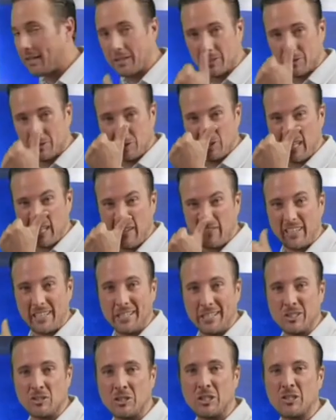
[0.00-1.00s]
a
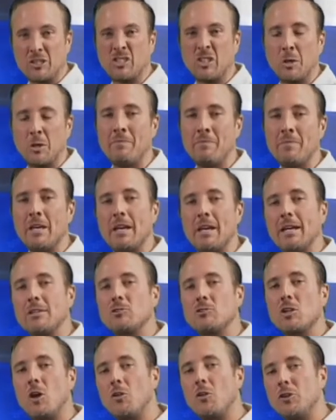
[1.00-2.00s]
7-inch system. It's
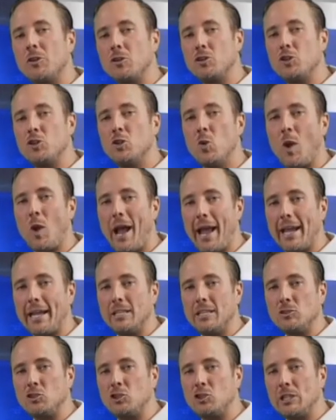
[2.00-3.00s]
called the
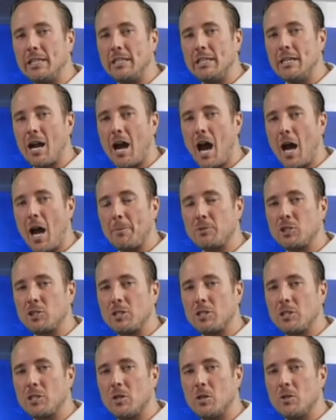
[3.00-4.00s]
UAG option
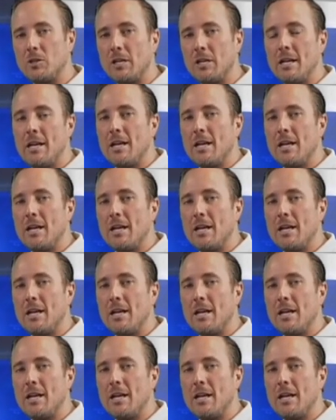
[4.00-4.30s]
code.